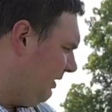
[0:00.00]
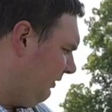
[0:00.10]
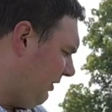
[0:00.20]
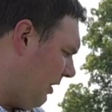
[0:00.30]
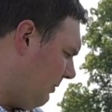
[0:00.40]

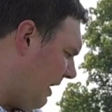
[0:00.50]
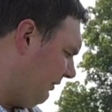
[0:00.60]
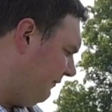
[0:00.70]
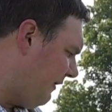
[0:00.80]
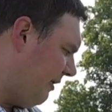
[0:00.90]
So that's
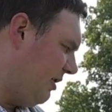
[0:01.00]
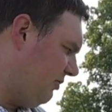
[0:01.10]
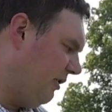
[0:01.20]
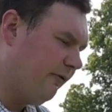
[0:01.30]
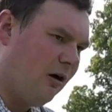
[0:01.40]
a very
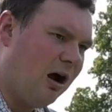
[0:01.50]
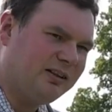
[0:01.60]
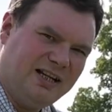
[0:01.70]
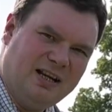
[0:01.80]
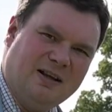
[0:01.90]
interesting
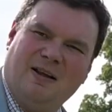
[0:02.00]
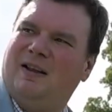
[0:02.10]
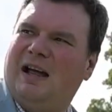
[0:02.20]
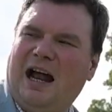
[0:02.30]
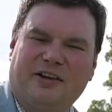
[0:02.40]
variety,
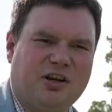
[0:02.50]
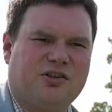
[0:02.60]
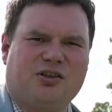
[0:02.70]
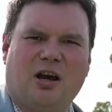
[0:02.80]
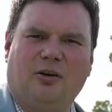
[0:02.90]
and
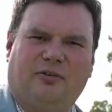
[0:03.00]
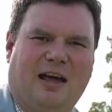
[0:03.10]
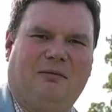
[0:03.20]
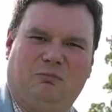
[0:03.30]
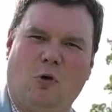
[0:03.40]
just shows
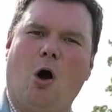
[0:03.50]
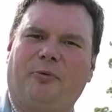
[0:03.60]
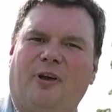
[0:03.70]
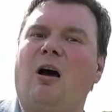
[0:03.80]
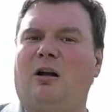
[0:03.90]
that
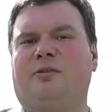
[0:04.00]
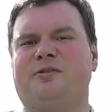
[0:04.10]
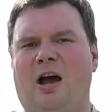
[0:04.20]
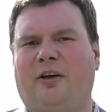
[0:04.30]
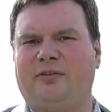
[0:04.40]
hops aren't
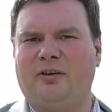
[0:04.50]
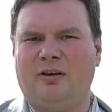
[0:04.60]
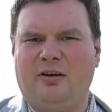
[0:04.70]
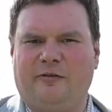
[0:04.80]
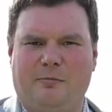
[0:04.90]
just
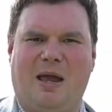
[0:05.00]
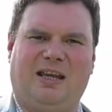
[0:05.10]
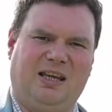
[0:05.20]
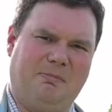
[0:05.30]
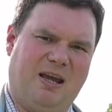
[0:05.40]
for
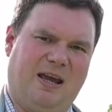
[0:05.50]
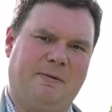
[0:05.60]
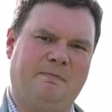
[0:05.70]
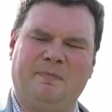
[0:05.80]
making beer.